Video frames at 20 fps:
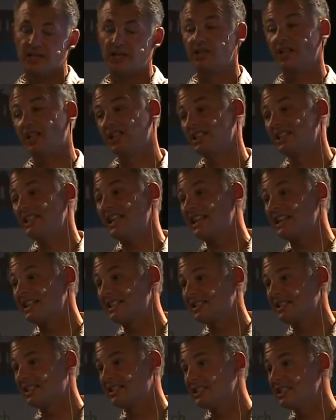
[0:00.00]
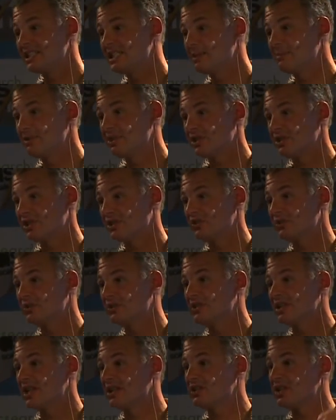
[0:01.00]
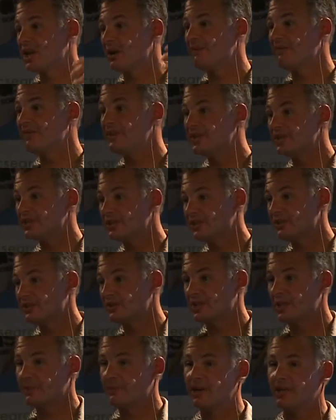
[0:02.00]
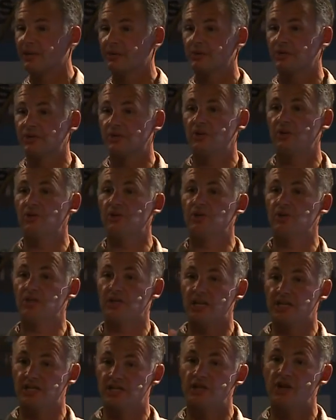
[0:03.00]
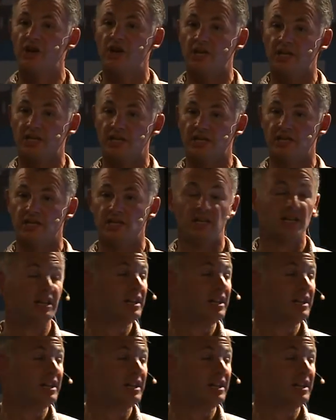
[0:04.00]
And that's nice and that's easy because as soon as that job finishes, you get back the results, it's gone.